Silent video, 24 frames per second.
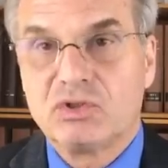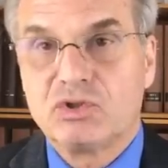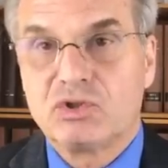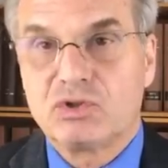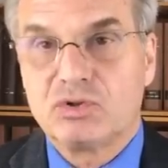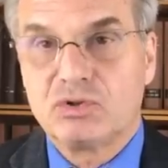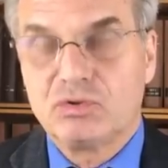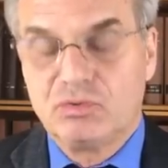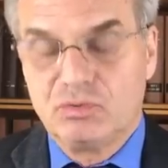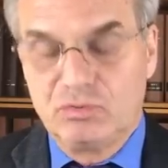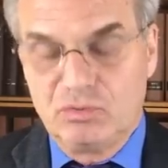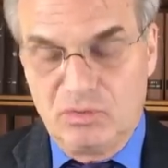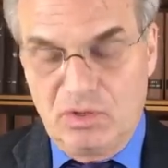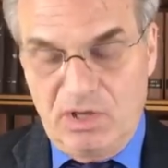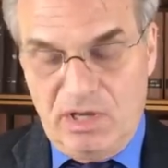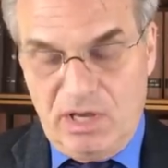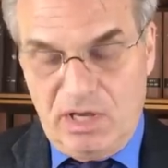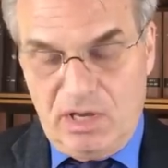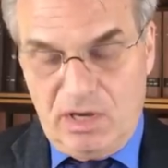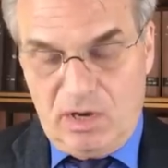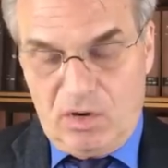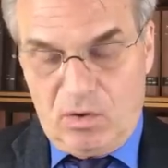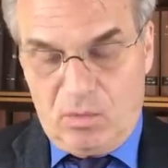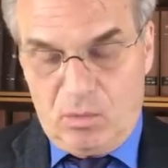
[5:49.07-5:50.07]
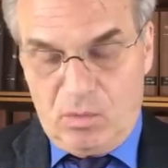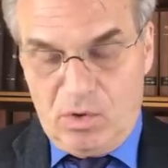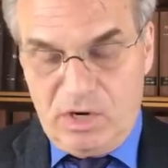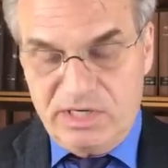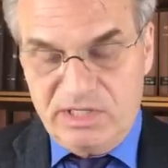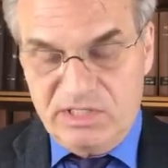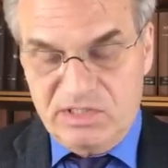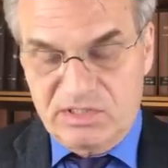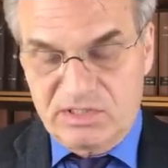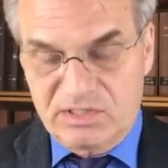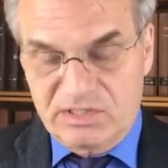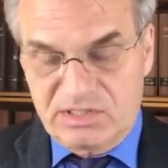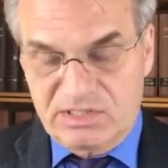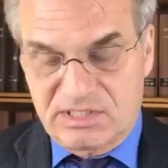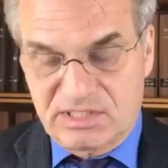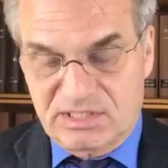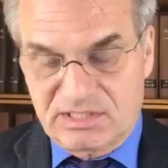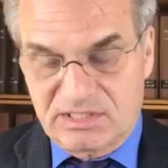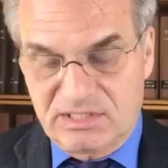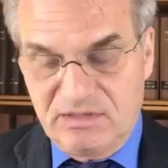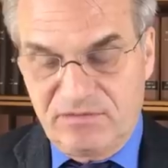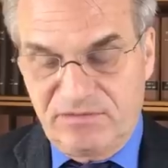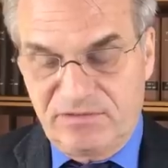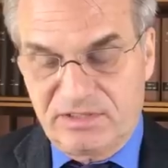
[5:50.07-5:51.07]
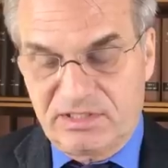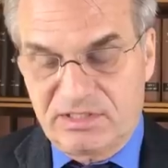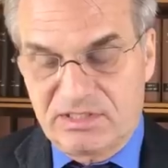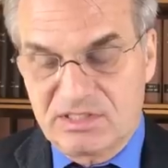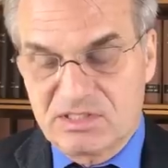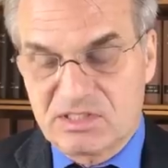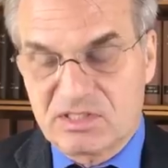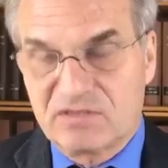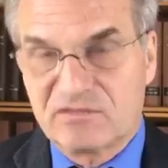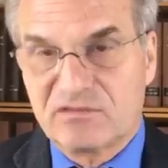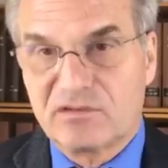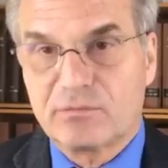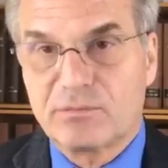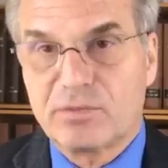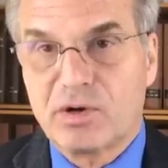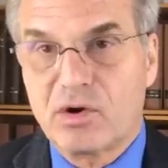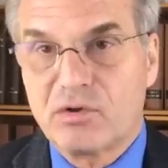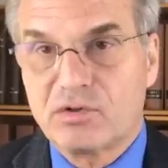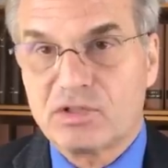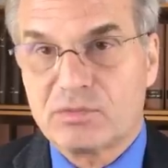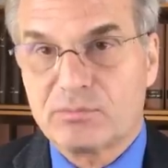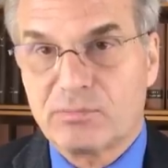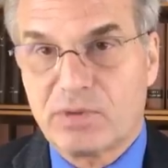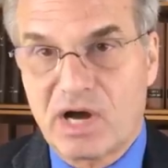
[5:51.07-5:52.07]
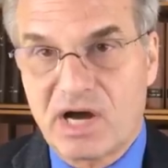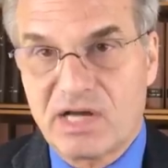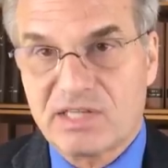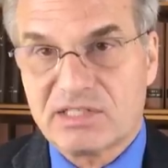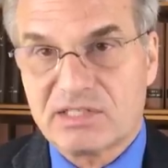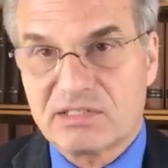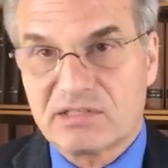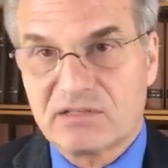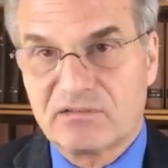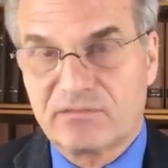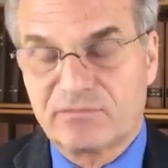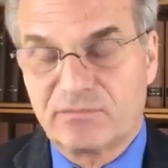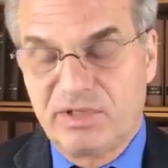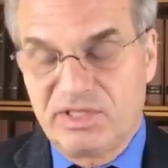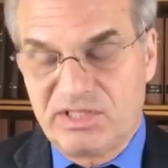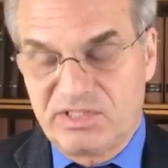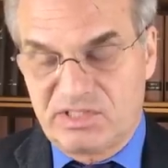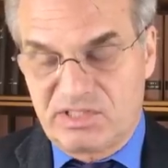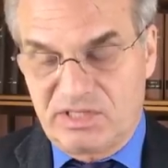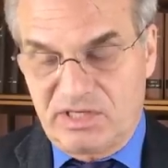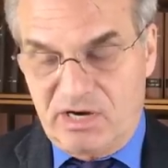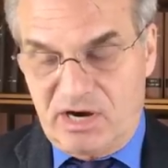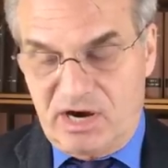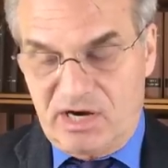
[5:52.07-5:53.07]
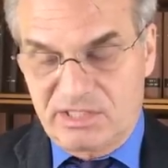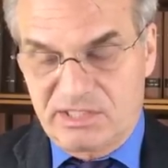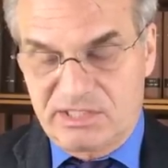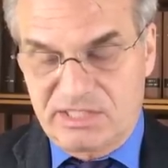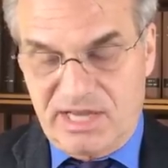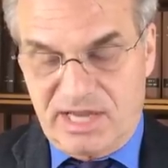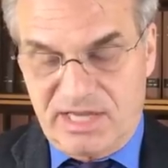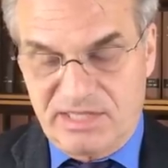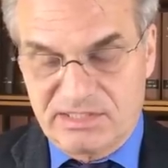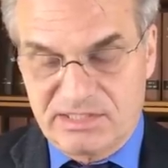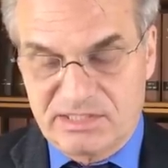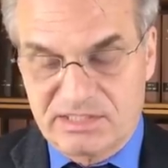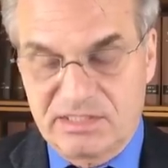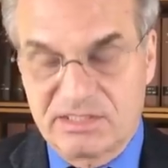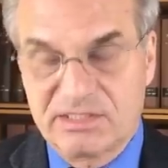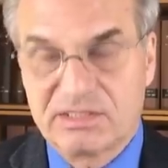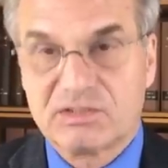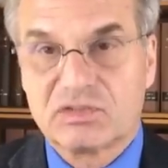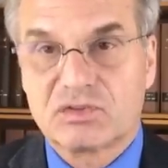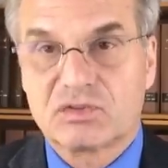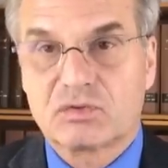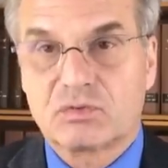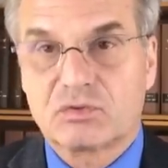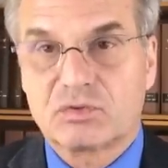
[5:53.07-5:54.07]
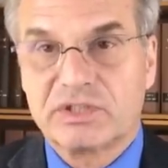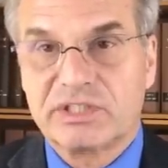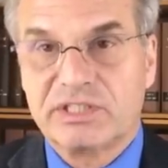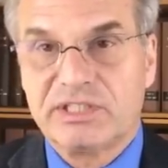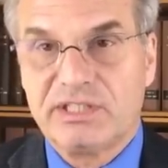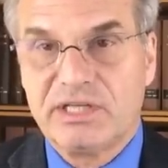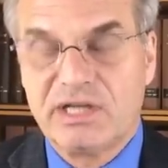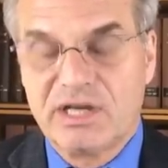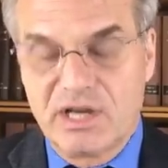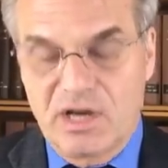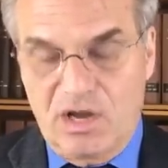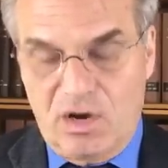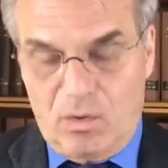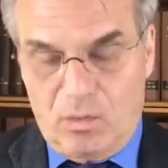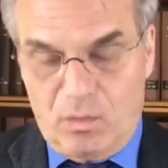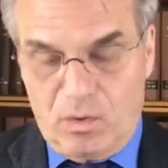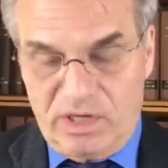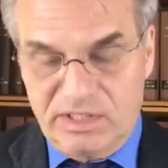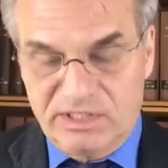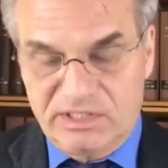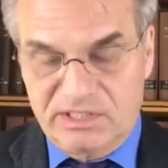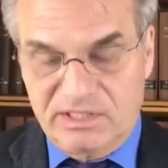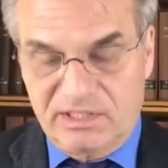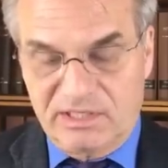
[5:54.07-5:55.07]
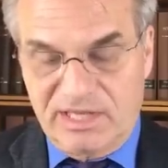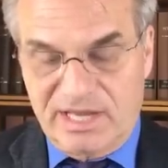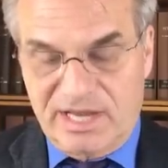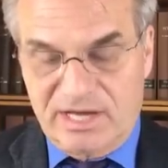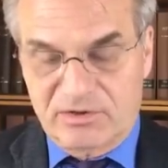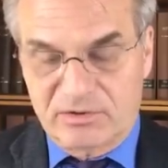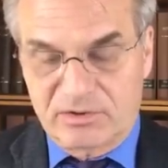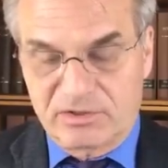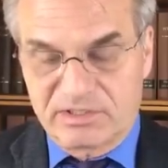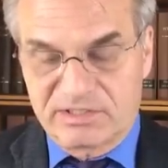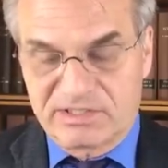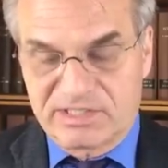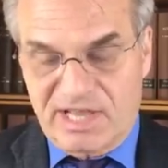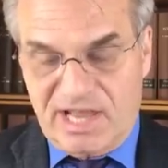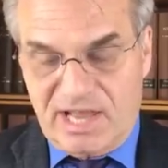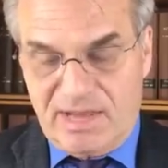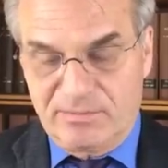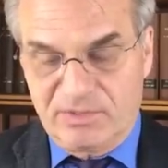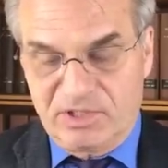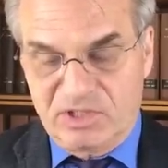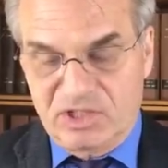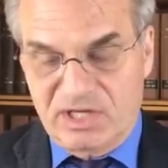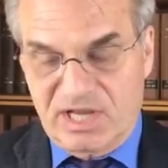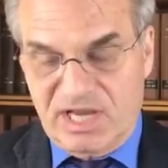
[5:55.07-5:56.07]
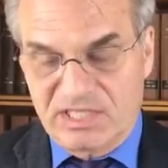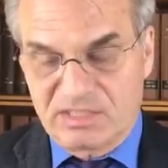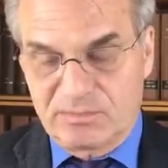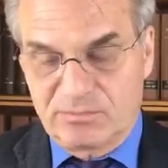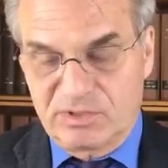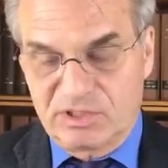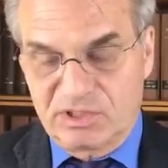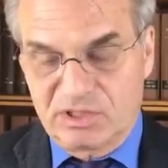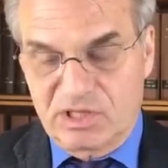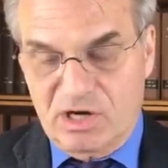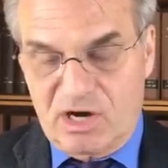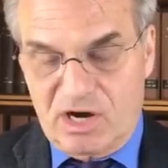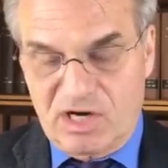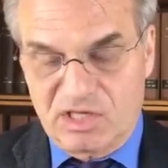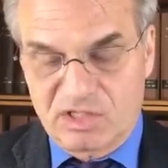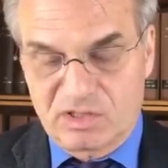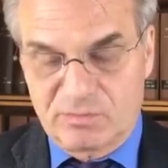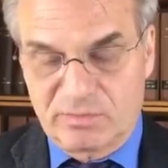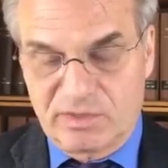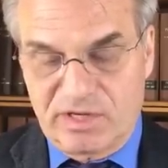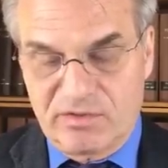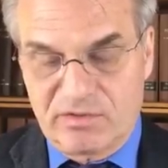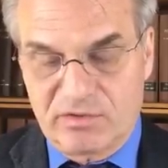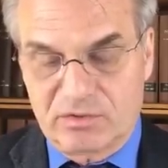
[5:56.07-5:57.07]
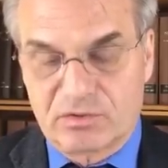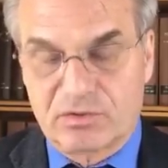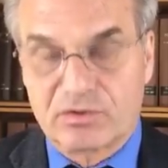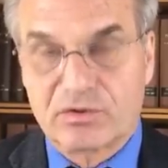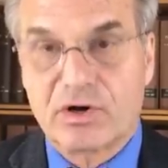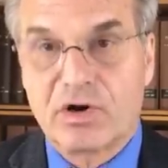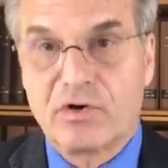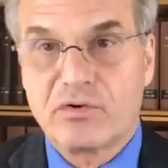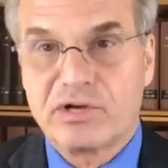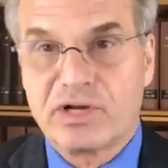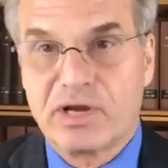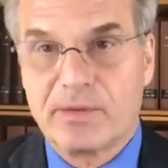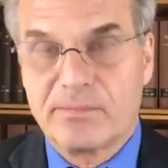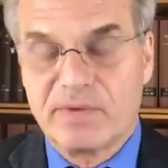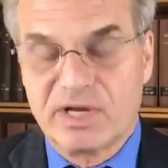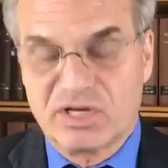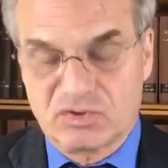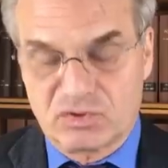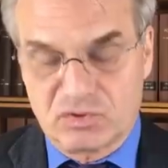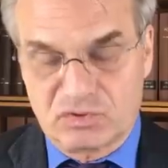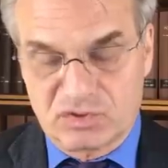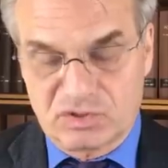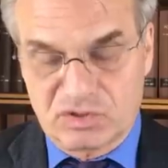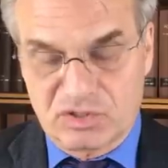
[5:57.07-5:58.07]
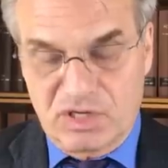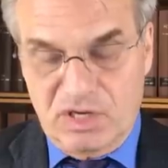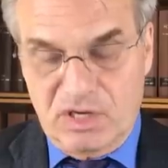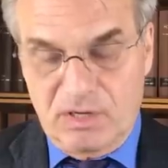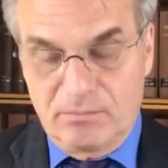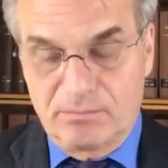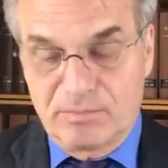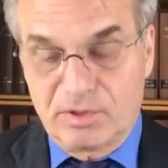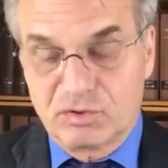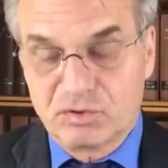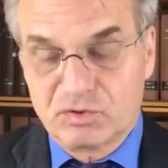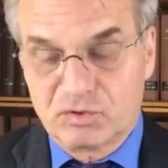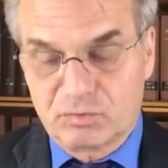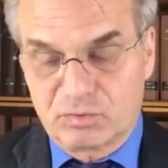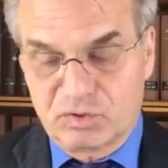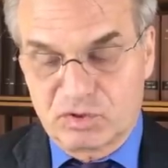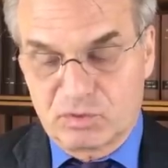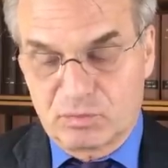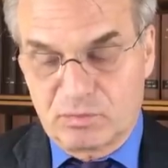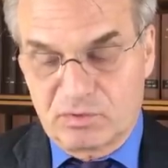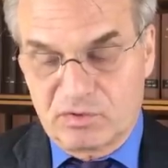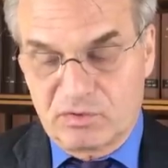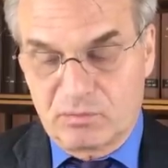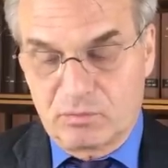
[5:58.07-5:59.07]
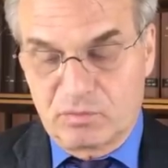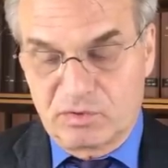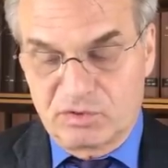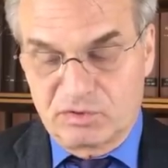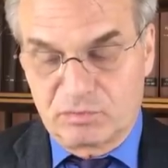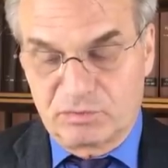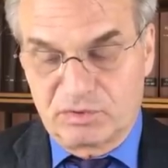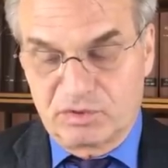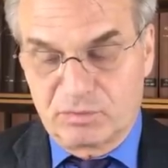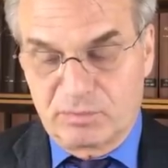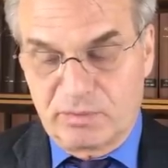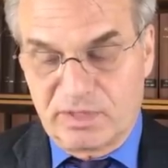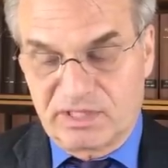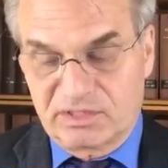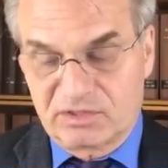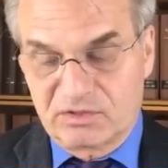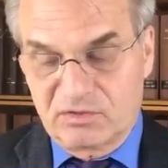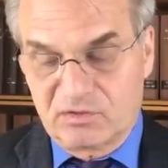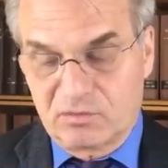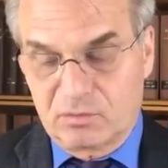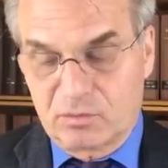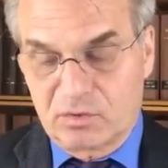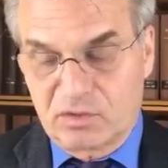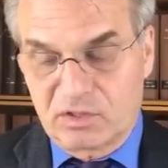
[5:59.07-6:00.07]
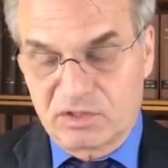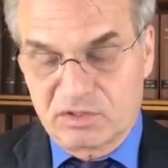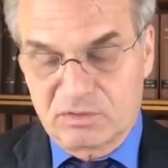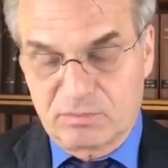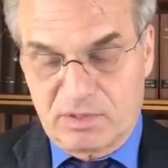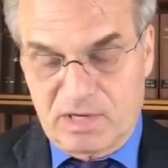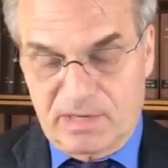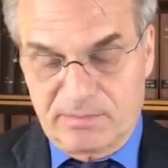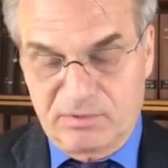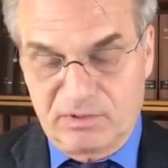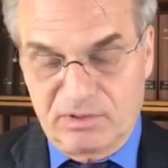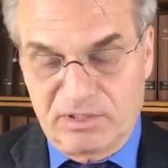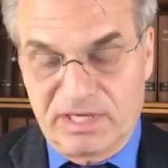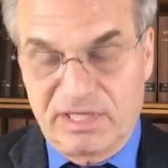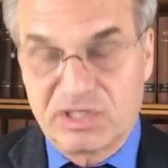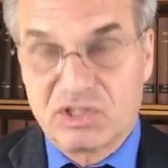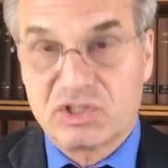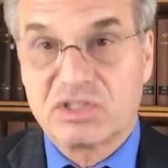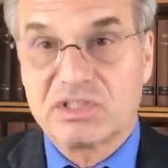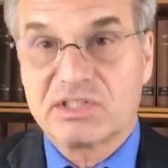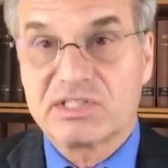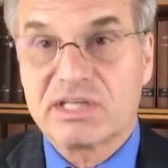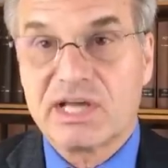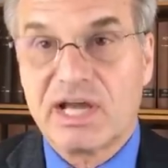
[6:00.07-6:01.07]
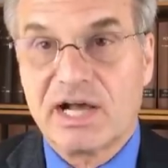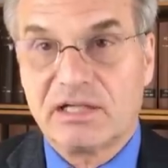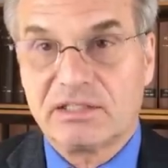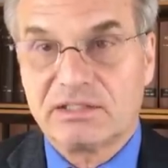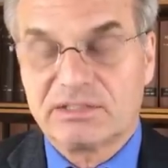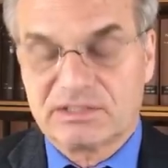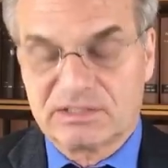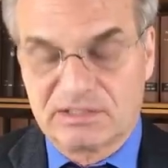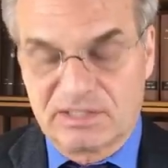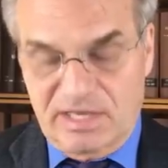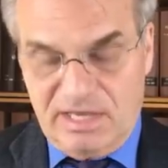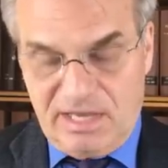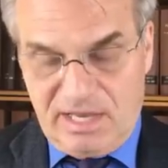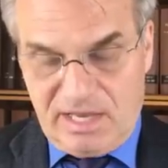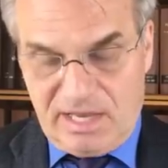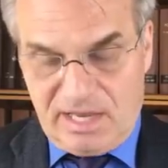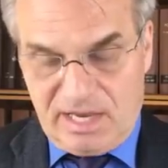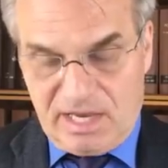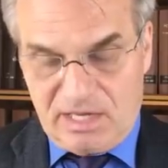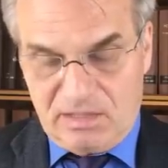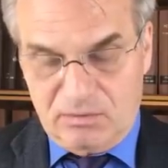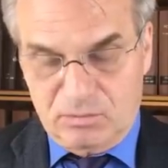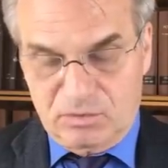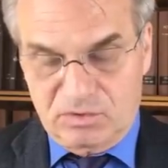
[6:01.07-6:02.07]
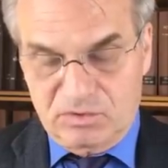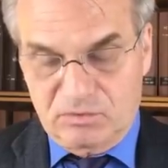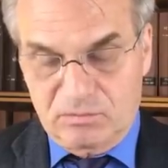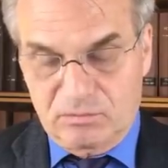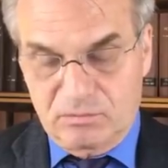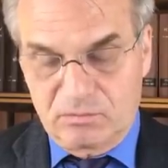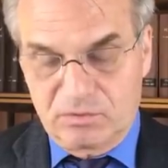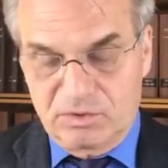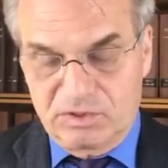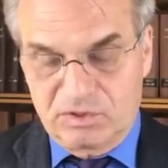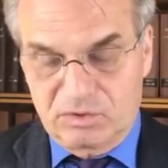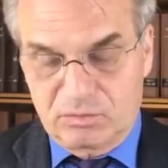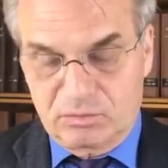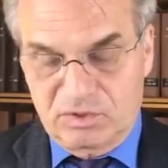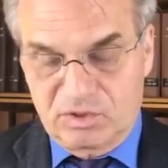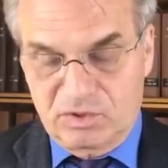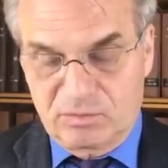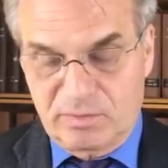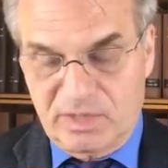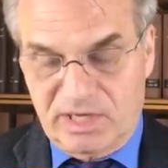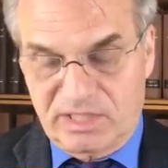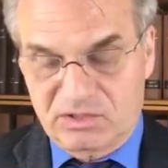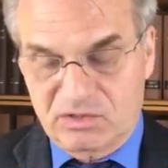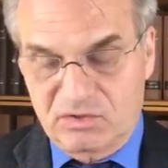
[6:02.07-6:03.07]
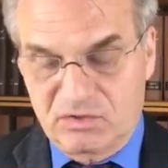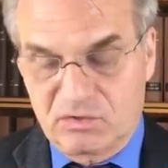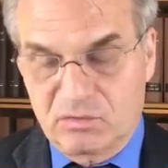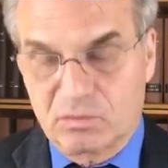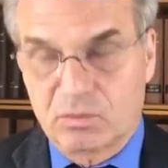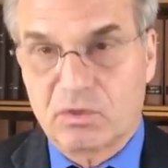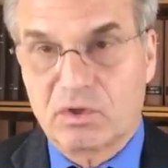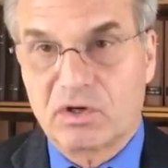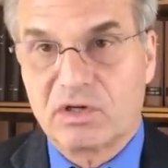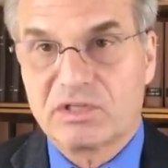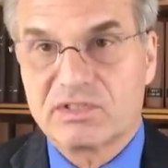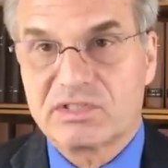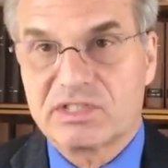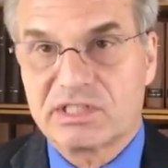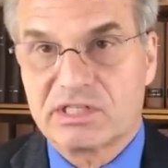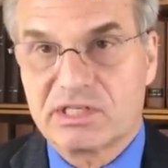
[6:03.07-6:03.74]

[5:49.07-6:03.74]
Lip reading: 2, what is the significance of a positive PCR test? 3, what collateral damage has been caused by the corona measures, both with respect to the world's population's health and with respect to the world's